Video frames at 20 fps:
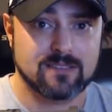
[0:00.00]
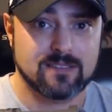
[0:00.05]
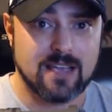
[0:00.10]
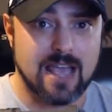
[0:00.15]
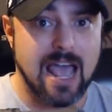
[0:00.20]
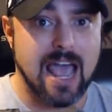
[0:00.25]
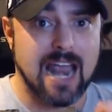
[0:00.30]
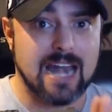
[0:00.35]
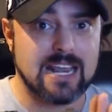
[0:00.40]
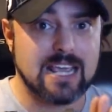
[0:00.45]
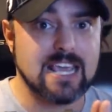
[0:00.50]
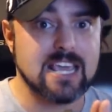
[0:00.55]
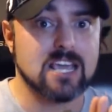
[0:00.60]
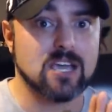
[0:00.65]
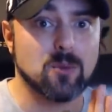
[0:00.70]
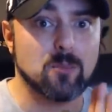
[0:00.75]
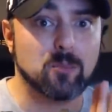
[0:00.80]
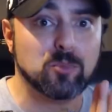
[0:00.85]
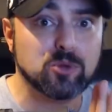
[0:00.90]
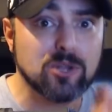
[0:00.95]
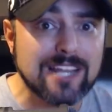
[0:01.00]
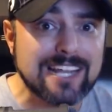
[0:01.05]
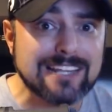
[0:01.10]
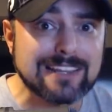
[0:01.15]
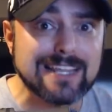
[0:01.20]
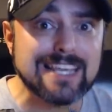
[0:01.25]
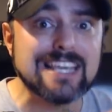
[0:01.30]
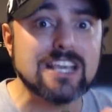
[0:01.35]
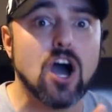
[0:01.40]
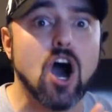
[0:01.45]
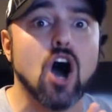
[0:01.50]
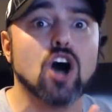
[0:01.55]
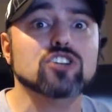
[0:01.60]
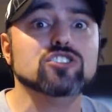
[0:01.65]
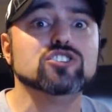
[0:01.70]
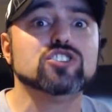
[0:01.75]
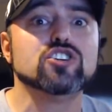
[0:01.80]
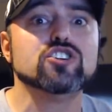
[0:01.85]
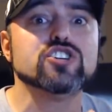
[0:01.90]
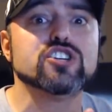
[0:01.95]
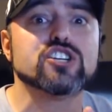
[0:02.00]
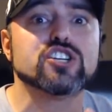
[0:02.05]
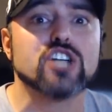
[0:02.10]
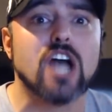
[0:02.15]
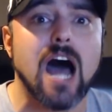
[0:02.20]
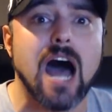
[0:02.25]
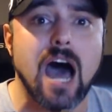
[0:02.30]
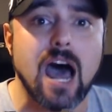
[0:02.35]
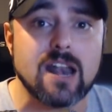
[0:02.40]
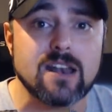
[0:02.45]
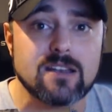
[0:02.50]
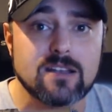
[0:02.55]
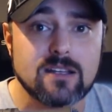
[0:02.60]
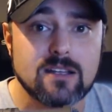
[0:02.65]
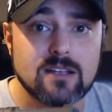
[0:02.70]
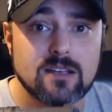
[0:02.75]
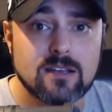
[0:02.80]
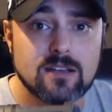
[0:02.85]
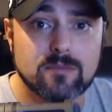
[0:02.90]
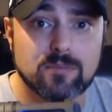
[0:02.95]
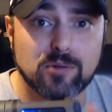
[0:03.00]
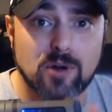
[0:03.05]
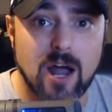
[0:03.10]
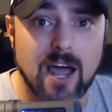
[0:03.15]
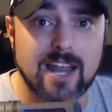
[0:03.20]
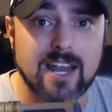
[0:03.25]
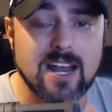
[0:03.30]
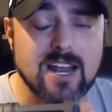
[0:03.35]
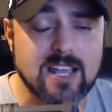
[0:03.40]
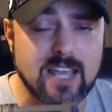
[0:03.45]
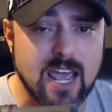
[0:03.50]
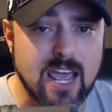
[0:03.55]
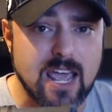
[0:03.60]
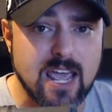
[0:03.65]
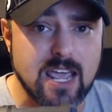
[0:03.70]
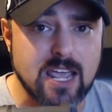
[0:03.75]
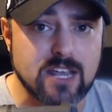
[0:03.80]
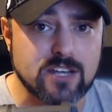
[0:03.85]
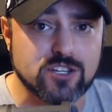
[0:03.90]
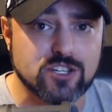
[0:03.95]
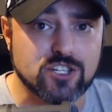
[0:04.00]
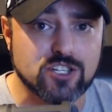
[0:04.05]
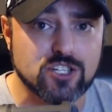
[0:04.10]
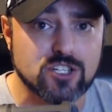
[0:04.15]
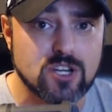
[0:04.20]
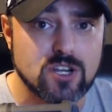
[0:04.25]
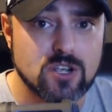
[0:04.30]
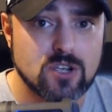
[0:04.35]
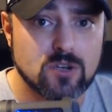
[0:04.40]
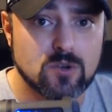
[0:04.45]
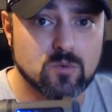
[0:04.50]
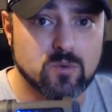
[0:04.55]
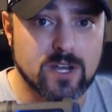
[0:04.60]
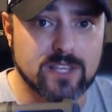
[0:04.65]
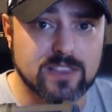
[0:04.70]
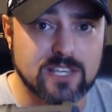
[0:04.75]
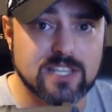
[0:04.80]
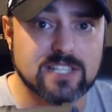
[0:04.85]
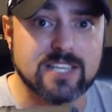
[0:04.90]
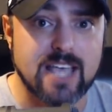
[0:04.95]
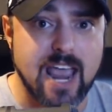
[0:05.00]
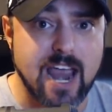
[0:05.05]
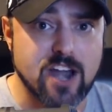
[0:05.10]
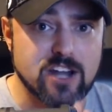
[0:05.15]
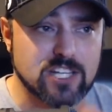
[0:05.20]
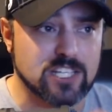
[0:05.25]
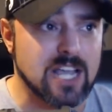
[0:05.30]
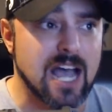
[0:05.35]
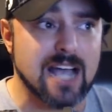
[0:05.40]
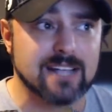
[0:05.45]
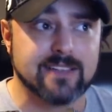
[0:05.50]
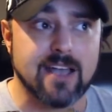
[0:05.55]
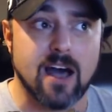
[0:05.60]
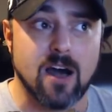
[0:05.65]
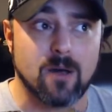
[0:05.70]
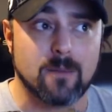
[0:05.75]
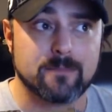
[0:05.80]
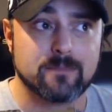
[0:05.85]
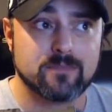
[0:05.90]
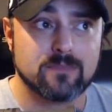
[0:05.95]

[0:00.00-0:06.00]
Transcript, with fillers: and he completely undershot Brian Cage with his air Sydal.